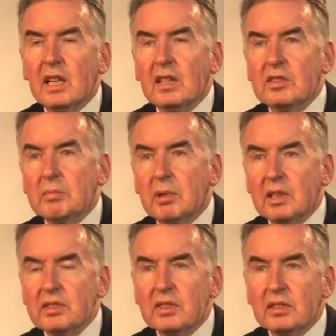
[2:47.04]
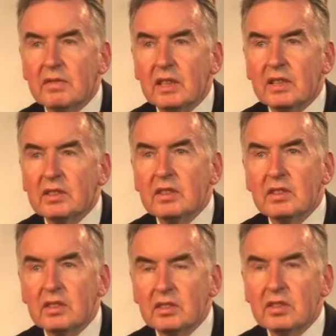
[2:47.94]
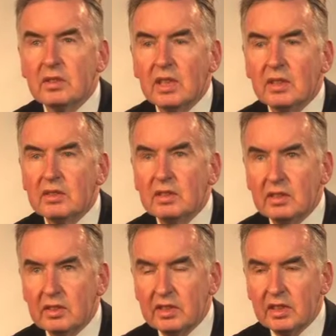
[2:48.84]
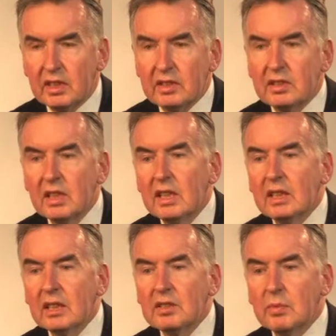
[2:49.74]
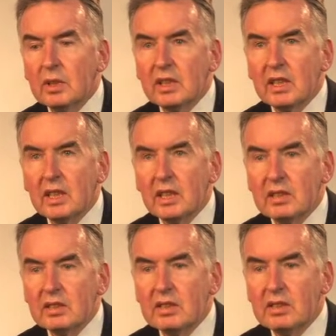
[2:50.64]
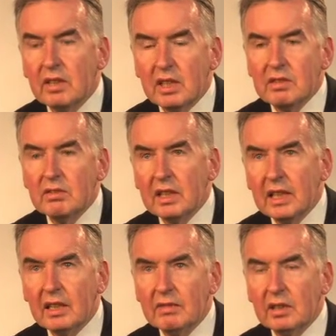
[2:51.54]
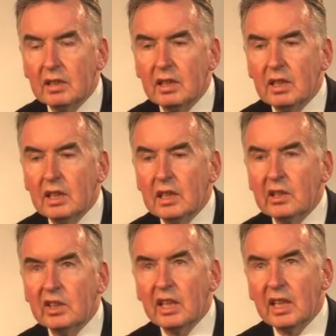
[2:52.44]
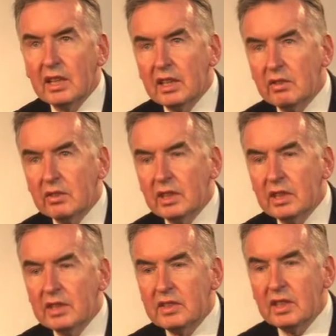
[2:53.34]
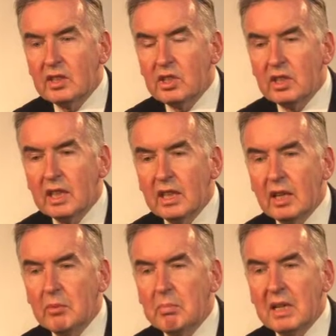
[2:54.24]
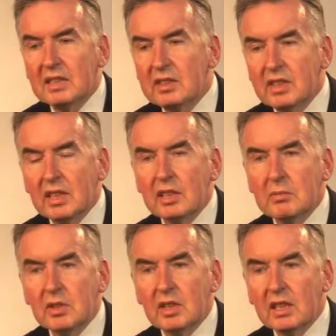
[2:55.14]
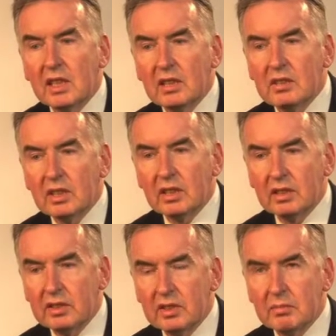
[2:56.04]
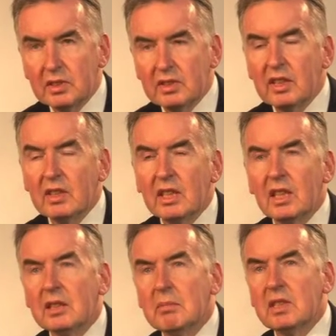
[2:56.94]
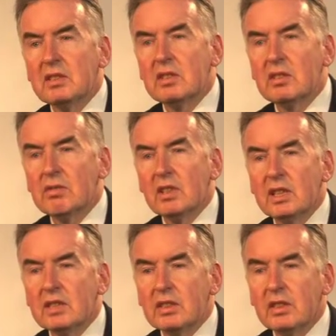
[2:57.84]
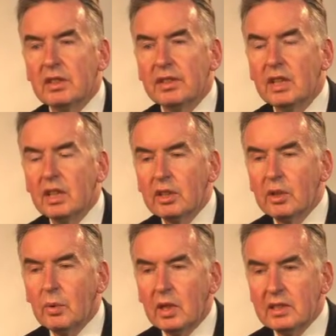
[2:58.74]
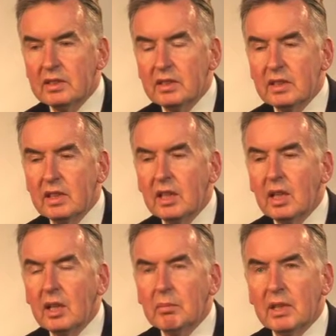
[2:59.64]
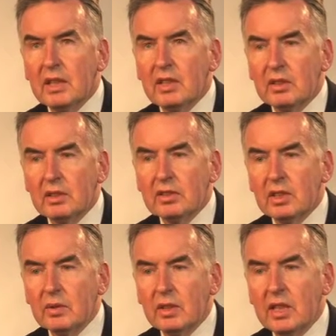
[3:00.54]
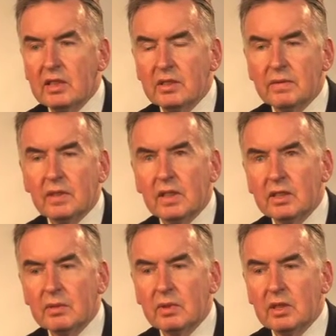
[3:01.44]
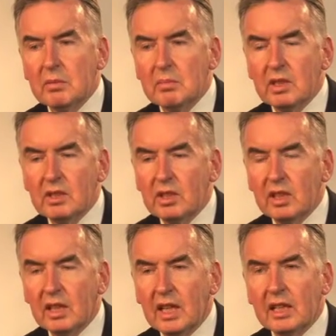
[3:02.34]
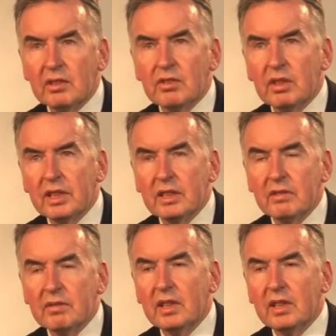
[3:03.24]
as a policy advisor since 2006. That's working at directorate level, looking at their organisation and how best they communicate to customers, how they get the message right on quality, but how they also interface with an emerging electronic and